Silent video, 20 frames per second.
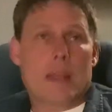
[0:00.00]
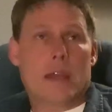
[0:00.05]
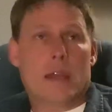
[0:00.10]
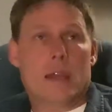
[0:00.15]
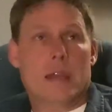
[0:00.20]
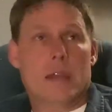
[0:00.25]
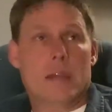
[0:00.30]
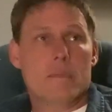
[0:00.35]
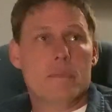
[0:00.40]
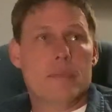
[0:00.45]

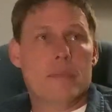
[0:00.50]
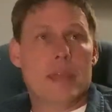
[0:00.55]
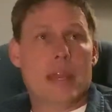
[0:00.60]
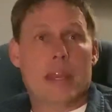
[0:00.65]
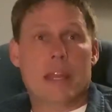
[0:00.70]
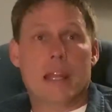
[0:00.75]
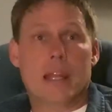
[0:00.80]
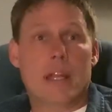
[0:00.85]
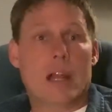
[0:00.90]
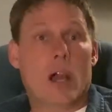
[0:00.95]
that
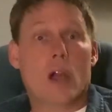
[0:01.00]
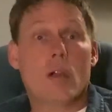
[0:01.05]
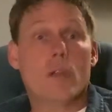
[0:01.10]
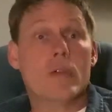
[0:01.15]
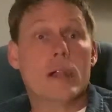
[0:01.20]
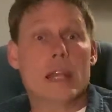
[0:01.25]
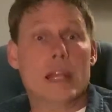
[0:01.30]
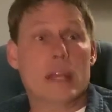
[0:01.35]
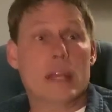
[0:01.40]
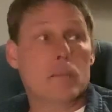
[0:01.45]
had
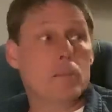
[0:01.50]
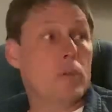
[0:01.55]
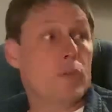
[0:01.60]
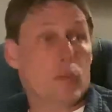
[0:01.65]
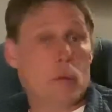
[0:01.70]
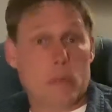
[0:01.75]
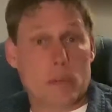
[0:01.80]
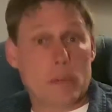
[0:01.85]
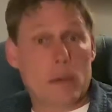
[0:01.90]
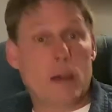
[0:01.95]
already,
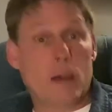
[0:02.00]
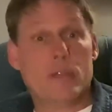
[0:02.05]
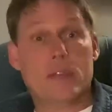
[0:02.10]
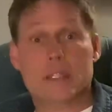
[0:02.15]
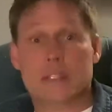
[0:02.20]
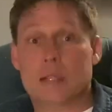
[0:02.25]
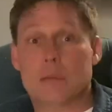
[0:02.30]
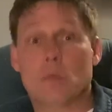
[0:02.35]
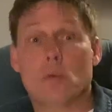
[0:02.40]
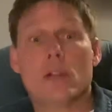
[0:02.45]
before we bought
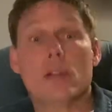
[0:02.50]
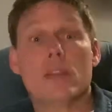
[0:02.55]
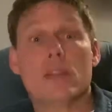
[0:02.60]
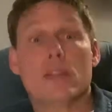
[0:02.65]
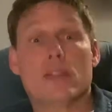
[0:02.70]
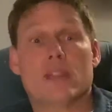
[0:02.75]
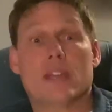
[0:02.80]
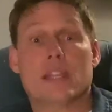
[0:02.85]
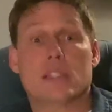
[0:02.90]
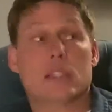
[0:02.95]
this, one of the
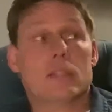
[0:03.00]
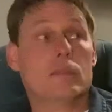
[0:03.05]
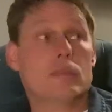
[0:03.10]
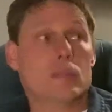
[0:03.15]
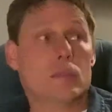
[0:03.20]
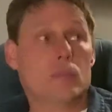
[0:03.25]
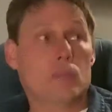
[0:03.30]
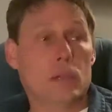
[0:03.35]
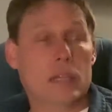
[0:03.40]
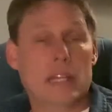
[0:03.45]
things that
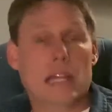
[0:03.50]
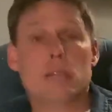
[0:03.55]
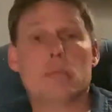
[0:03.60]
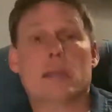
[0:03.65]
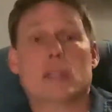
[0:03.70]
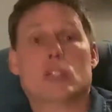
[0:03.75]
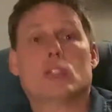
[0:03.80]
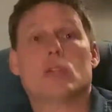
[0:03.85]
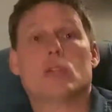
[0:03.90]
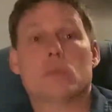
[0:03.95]
we had to
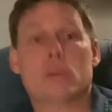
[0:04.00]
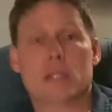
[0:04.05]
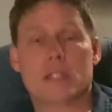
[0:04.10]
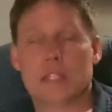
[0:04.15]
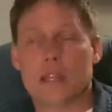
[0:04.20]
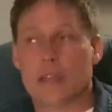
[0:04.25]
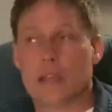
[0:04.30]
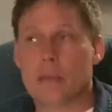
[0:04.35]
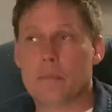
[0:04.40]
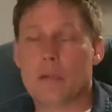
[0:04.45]
make sure we'd
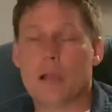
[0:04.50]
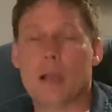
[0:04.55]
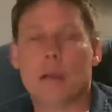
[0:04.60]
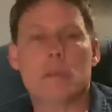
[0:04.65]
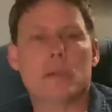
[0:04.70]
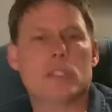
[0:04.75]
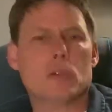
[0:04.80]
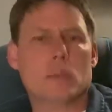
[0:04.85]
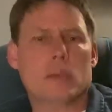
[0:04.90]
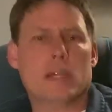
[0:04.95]
sell that
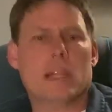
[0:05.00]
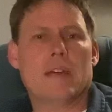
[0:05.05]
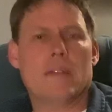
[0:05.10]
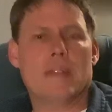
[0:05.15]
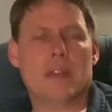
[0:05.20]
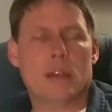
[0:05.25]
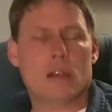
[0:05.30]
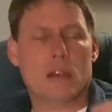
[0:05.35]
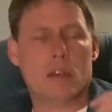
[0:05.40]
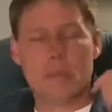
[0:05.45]
property so we wouldn't have
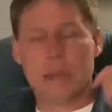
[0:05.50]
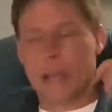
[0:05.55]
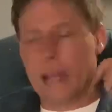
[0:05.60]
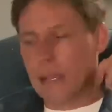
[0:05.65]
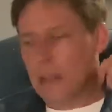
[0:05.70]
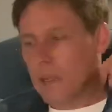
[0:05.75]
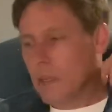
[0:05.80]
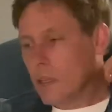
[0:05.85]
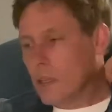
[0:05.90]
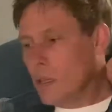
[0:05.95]
that on our back.